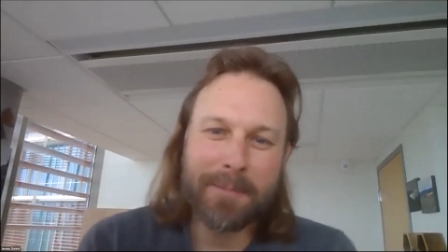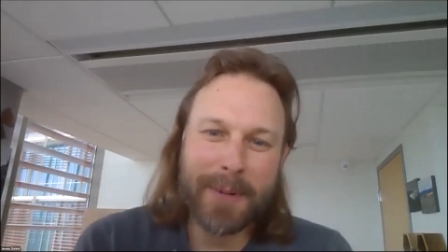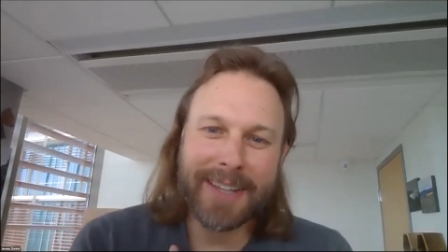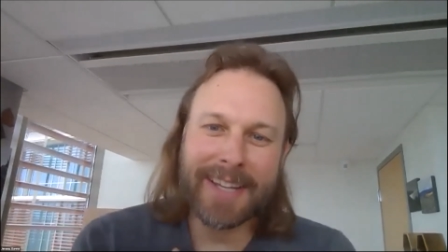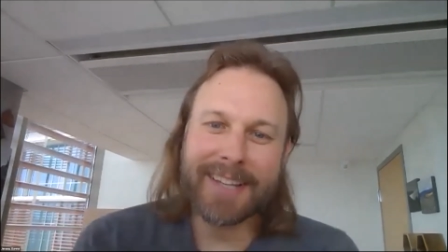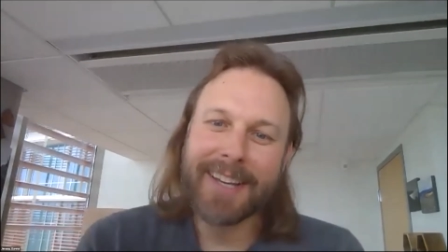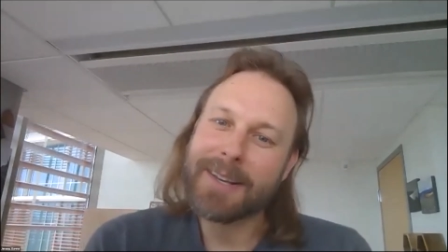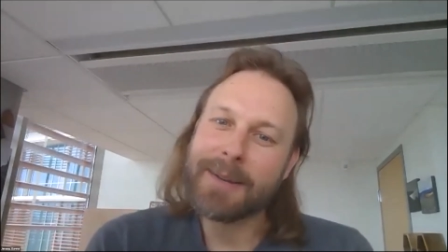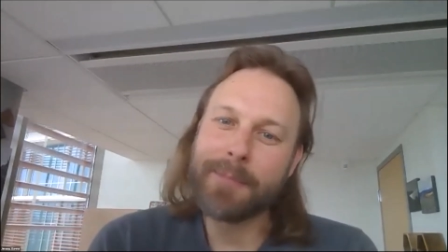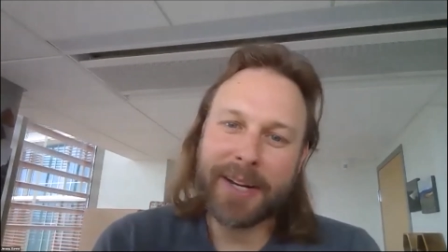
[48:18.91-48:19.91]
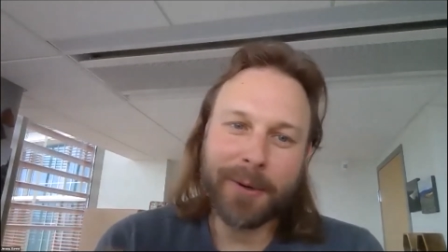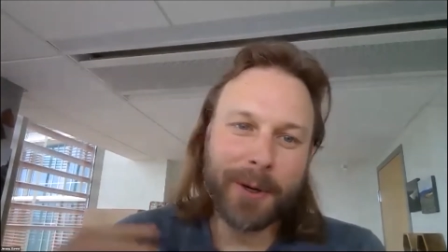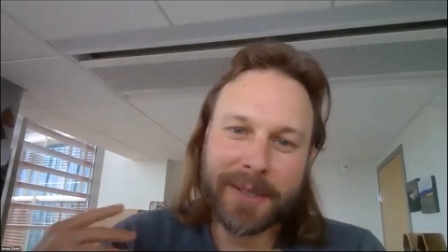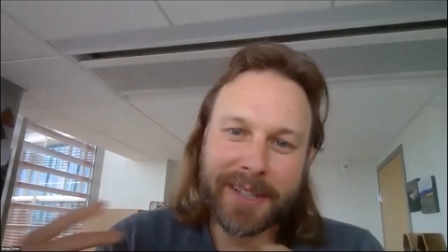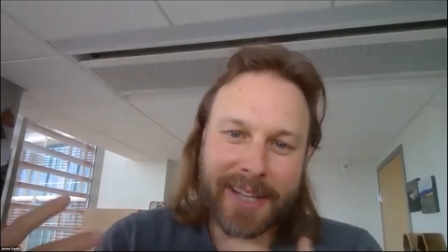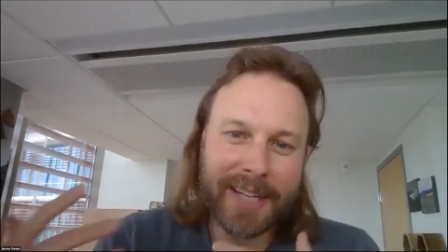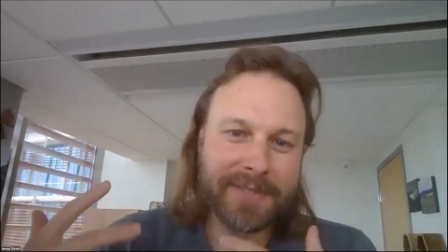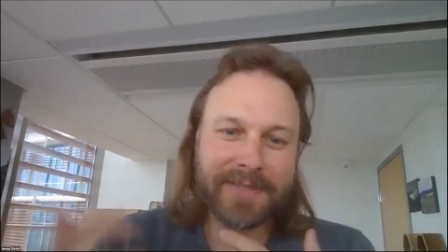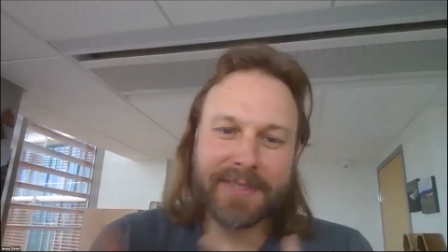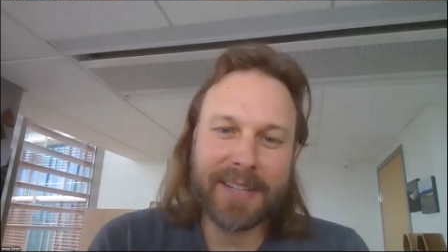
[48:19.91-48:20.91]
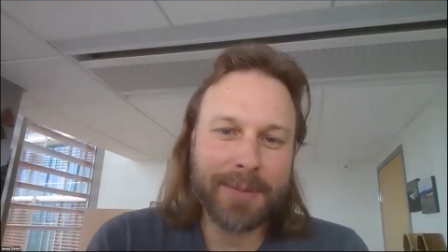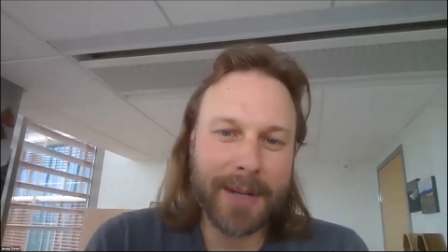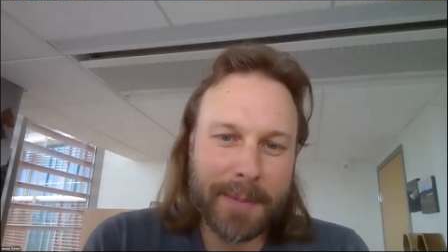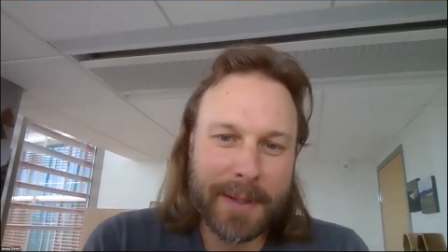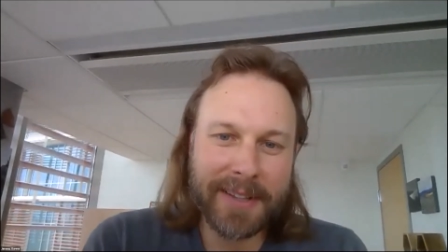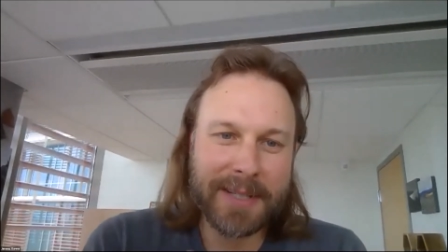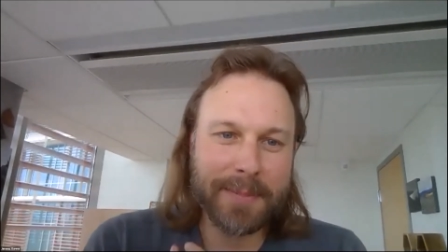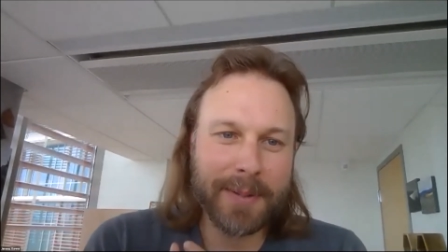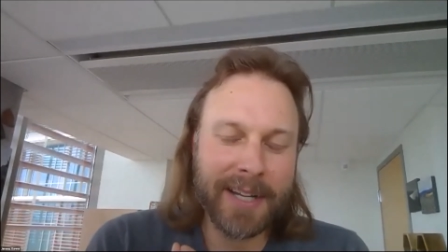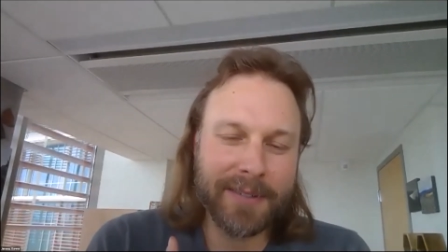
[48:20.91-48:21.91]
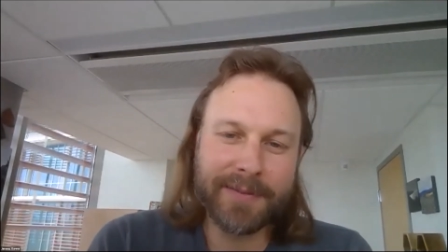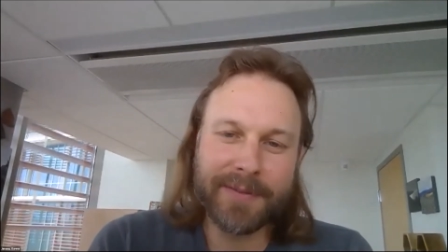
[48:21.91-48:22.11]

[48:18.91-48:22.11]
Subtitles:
But like microbial life has probably been on this planet